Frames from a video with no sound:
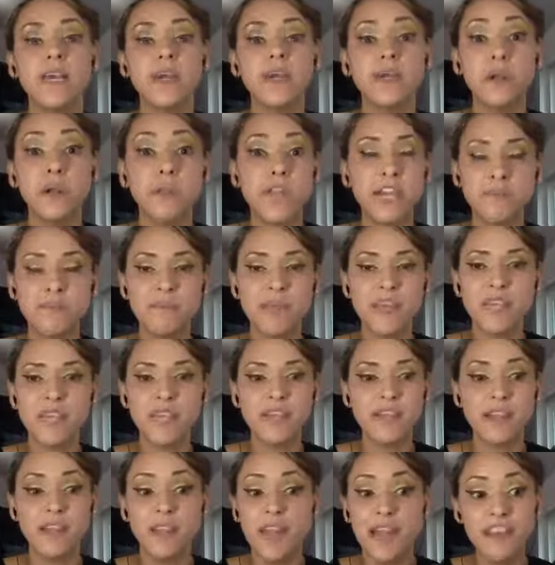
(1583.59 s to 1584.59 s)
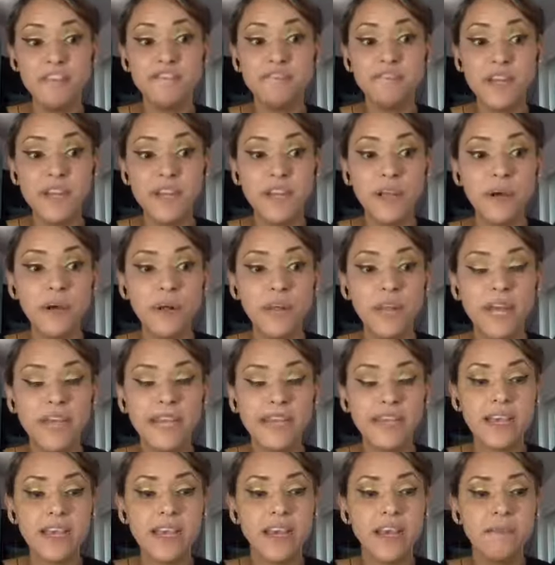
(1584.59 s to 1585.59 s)
like making a live video,
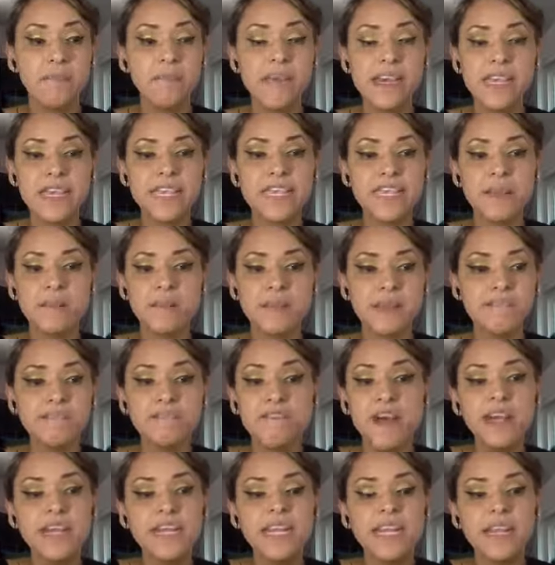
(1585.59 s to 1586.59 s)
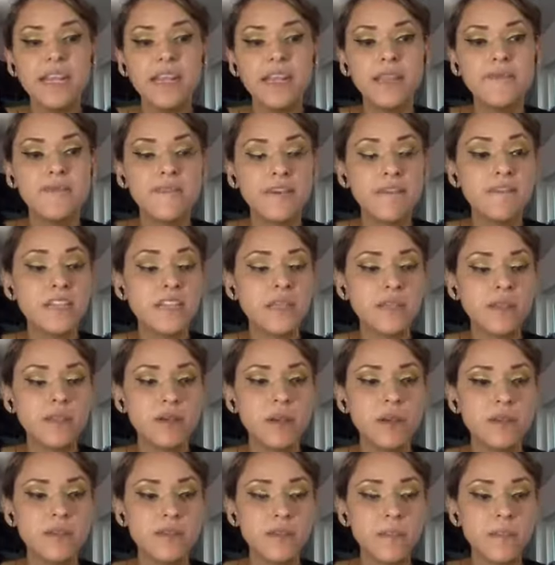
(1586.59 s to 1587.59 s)
like making something funny to lift up,
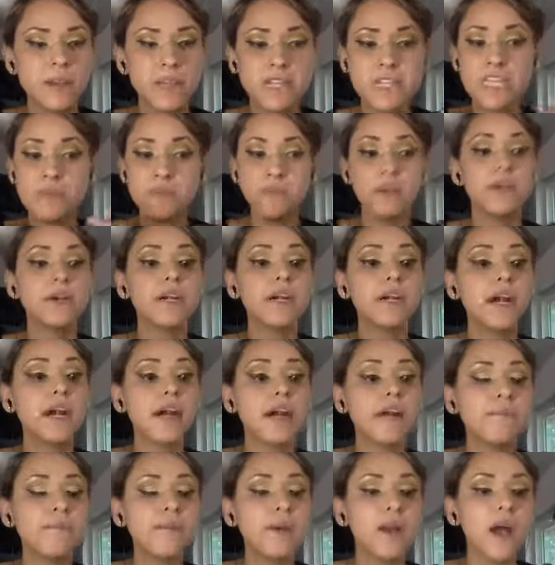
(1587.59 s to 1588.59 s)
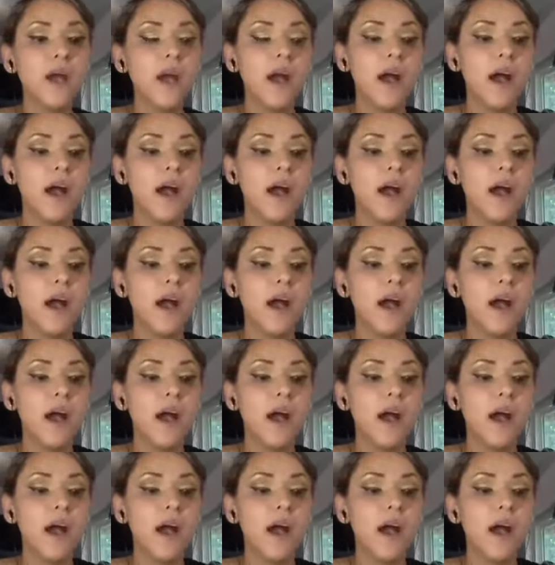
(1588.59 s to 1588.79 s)
somebody's spirit up,